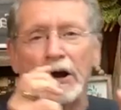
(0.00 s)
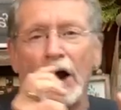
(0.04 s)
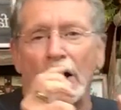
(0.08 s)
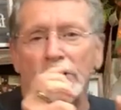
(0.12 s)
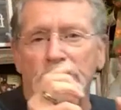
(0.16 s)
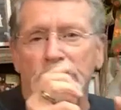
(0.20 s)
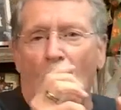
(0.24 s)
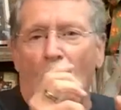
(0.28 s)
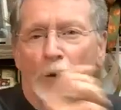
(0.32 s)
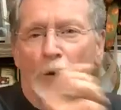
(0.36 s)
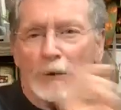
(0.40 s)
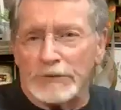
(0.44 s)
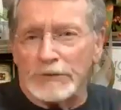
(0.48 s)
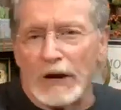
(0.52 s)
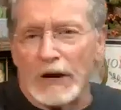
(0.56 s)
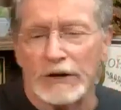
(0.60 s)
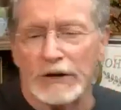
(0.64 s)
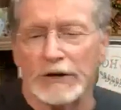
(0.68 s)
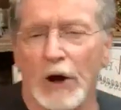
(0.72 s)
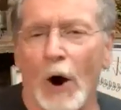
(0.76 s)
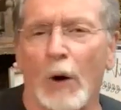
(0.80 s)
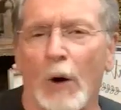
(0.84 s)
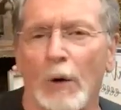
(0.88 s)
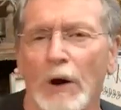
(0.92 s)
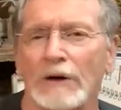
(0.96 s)
I told him,
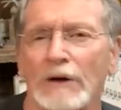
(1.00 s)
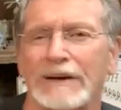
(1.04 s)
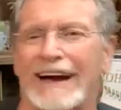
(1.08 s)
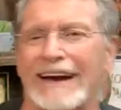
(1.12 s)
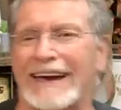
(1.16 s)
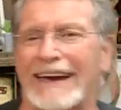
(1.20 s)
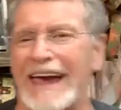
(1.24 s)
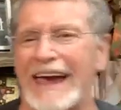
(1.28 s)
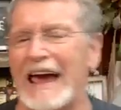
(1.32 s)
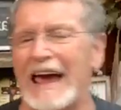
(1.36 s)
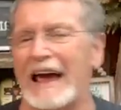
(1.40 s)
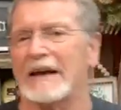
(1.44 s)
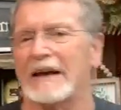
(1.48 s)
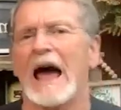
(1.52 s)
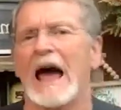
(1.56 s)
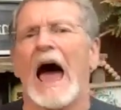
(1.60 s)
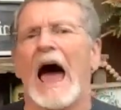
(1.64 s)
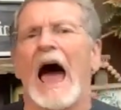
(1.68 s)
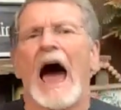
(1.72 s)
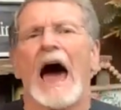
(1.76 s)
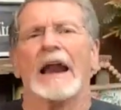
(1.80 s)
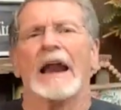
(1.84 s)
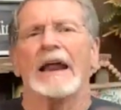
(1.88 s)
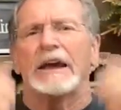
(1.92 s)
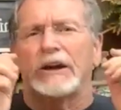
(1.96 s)
said, go look again.
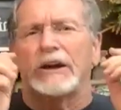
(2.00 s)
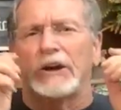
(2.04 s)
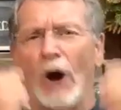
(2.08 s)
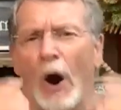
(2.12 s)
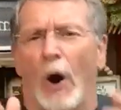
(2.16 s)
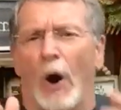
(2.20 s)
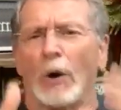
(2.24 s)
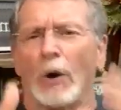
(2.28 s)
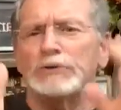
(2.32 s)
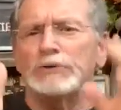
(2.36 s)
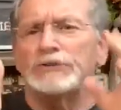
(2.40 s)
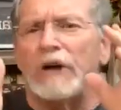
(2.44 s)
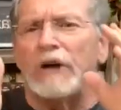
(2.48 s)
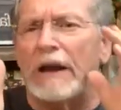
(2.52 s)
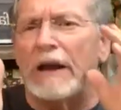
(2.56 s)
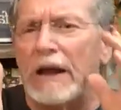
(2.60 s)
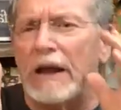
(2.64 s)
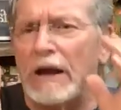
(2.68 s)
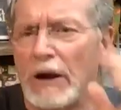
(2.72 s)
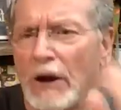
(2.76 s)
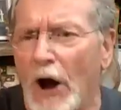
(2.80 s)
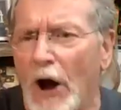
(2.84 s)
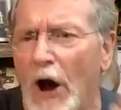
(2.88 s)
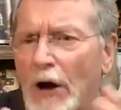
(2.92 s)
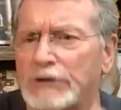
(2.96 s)
And he goes and
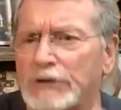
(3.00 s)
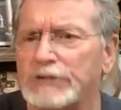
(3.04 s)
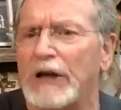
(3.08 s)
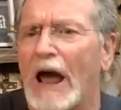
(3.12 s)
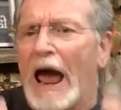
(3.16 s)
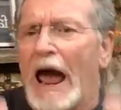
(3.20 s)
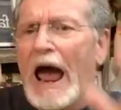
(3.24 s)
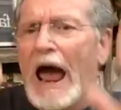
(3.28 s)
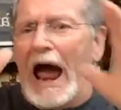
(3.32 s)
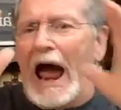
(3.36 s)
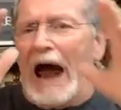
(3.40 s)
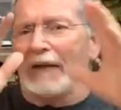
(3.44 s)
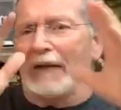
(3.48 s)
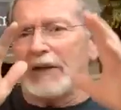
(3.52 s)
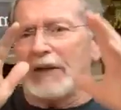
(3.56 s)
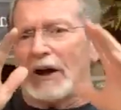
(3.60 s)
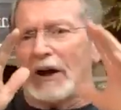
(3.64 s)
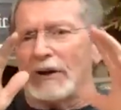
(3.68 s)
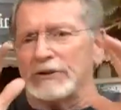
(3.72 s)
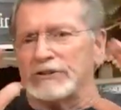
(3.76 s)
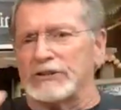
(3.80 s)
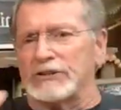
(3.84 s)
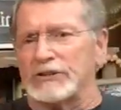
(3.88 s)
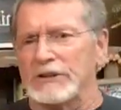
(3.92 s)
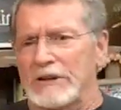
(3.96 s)
he looks and
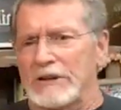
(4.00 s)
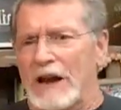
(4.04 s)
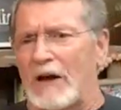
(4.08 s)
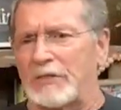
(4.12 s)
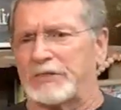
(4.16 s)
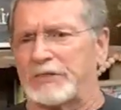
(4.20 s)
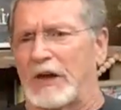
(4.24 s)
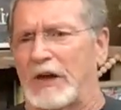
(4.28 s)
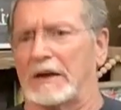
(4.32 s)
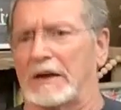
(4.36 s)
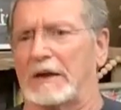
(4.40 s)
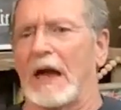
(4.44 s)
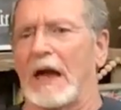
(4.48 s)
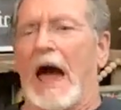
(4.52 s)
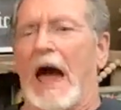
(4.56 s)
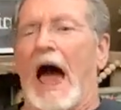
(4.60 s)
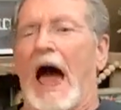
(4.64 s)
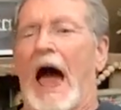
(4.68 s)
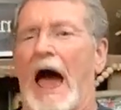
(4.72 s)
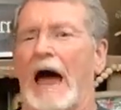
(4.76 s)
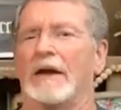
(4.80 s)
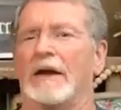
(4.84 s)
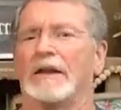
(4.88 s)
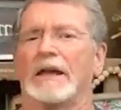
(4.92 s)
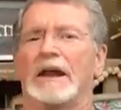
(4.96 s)
there's nothing.
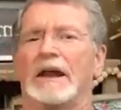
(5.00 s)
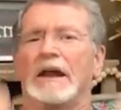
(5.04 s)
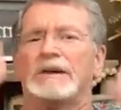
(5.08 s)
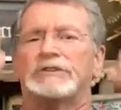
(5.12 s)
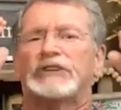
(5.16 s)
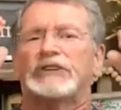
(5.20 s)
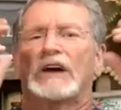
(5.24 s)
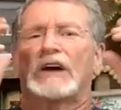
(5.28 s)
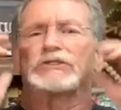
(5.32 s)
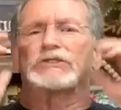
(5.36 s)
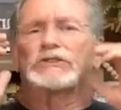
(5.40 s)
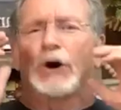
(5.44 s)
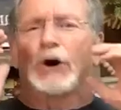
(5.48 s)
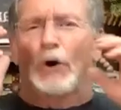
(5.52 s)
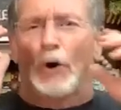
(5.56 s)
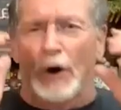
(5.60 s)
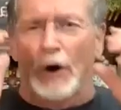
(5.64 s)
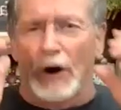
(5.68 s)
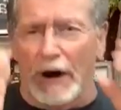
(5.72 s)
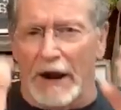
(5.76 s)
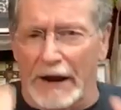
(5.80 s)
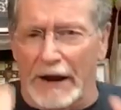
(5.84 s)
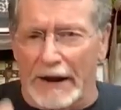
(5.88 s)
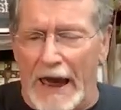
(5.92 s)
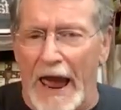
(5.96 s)
And then he said,
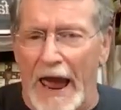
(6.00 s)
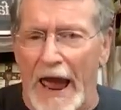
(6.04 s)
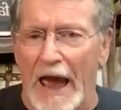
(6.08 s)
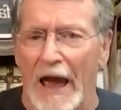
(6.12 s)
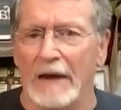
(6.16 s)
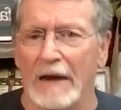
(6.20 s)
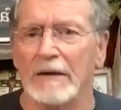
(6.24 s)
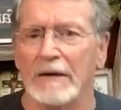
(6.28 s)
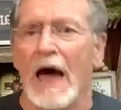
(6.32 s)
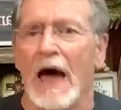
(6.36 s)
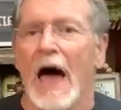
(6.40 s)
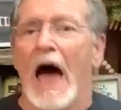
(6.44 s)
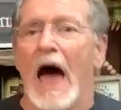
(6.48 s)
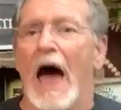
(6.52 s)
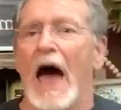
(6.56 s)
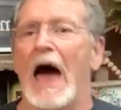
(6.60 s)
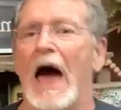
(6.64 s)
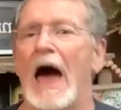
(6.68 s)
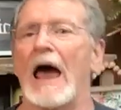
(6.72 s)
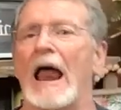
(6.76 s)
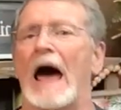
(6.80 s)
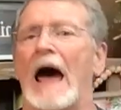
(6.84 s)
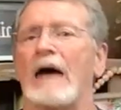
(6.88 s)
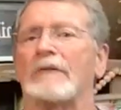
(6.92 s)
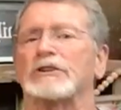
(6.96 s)
do it again. And
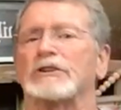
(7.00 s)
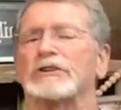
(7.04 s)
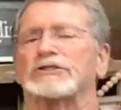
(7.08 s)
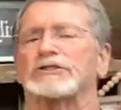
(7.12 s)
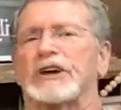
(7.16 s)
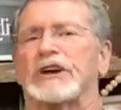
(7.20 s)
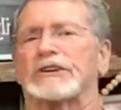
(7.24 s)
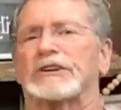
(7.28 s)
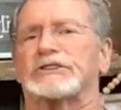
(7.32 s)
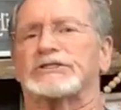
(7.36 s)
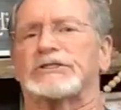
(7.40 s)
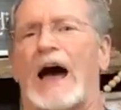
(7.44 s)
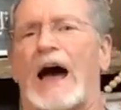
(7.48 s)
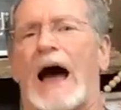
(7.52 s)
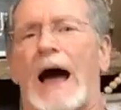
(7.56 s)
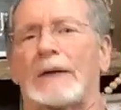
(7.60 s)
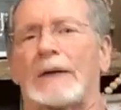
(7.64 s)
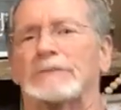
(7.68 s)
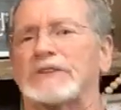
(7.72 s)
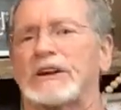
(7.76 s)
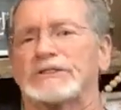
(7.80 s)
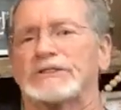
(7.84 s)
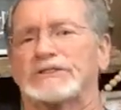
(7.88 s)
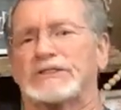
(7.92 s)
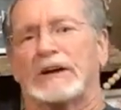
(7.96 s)
after six
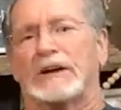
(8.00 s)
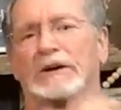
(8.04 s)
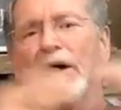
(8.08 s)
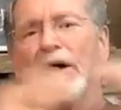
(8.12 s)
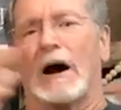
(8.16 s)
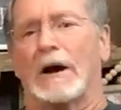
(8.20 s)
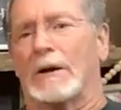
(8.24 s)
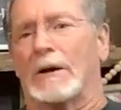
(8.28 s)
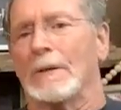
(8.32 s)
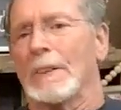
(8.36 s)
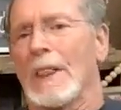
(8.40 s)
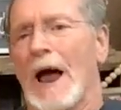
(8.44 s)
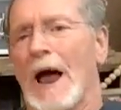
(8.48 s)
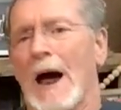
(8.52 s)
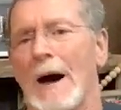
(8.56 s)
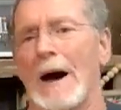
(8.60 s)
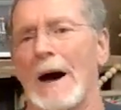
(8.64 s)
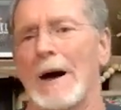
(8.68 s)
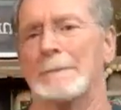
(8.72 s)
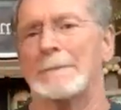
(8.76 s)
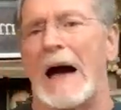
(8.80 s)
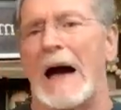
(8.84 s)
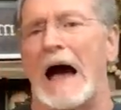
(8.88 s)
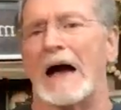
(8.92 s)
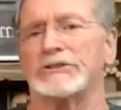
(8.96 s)
times, he said, look,
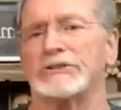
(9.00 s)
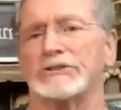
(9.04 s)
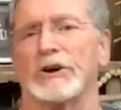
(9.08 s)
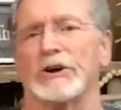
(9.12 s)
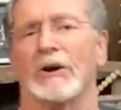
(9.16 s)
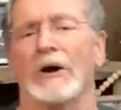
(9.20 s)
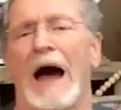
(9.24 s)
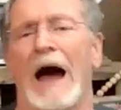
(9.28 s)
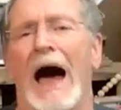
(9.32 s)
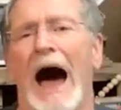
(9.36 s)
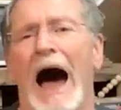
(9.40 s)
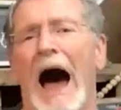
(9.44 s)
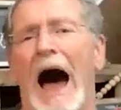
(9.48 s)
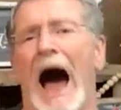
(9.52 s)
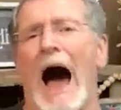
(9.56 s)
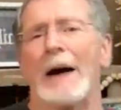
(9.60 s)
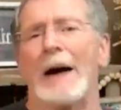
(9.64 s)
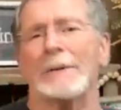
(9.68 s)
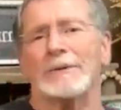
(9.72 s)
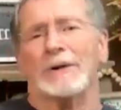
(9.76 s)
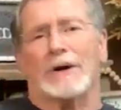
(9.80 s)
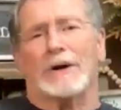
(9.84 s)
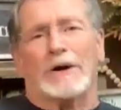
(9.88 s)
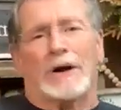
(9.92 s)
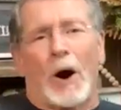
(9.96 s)
uh, Master,
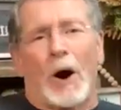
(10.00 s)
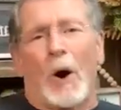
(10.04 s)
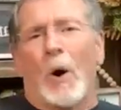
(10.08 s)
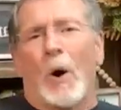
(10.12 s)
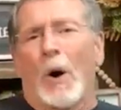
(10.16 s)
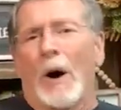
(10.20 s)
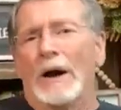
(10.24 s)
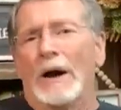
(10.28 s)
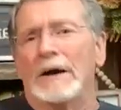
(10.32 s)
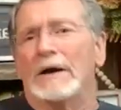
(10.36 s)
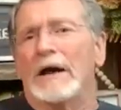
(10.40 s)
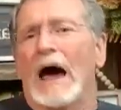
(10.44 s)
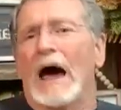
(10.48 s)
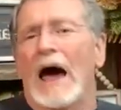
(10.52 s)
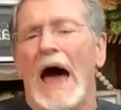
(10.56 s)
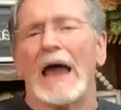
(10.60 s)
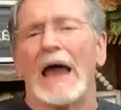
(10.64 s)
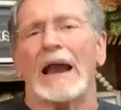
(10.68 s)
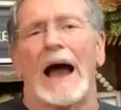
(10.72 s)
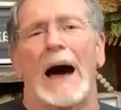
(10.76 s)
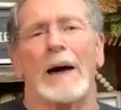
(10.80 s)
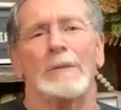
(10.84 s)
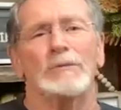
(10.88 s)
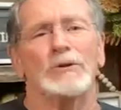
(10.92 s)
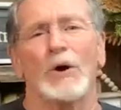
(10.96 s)
I'm going
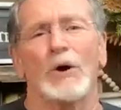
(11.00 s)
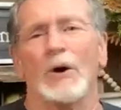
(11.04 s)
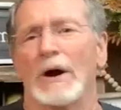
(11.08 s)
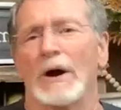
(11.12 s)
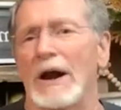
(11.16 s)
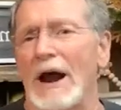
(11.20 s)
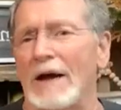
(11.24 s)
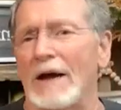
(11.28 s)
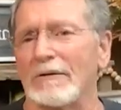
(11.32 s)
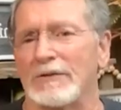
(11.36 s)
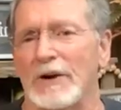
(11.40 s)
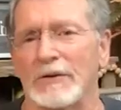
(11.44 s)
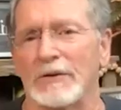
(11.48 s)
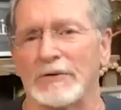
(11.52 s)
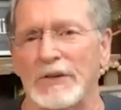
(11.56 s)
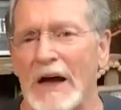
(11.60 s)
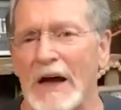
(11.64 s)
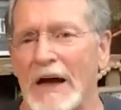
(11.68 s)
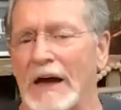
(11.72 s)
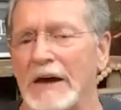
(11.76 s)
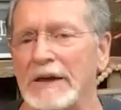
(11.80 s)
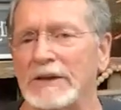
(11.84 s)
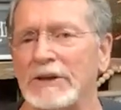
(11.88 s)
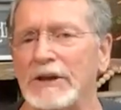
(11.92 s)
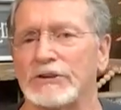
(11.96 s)
and I'm doing
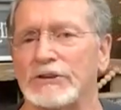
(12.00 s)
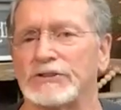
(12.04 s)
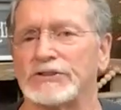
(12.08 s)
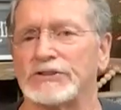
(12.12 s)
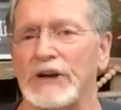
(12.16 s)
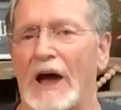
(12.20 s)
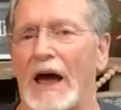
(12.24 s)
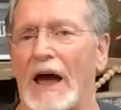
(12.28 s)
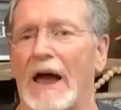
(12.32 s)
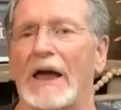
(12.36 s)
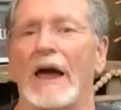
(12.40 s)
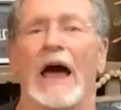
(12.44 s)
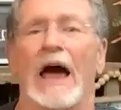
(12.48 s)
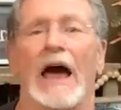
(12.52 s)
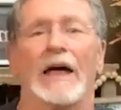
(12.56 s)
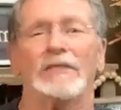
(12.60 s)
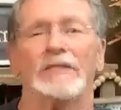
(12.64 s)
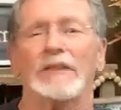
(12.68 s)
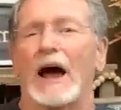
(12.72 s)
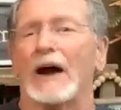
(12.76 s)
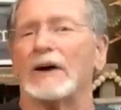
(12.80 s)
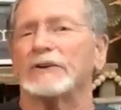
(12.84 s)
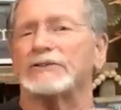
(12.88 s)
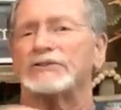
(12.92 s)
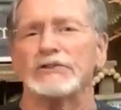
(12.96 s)
everything you say.
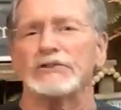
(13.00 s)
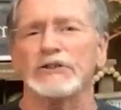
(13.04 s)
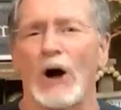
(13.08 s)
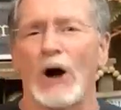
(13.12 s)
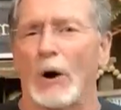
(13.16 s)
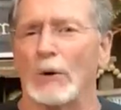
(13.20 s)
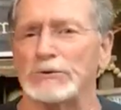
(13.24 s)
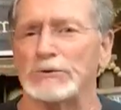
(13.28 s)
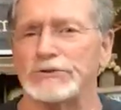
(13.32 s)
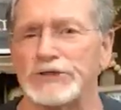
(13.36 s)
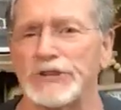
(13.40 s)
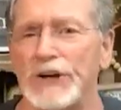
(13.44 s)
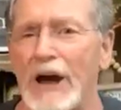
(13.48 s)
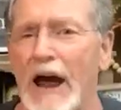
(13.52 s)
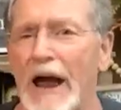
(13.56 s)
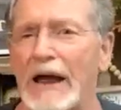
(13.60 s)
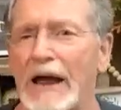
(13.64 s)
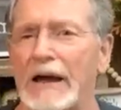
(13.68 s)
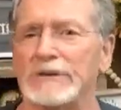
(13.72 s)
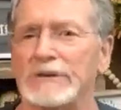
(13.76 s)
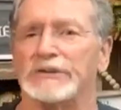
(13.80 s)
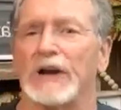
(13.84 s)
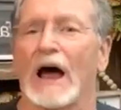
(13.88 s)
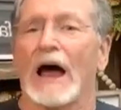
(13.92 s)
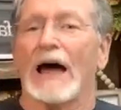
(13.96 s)
There's no
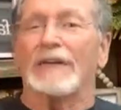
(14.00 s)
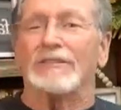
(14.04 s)
change.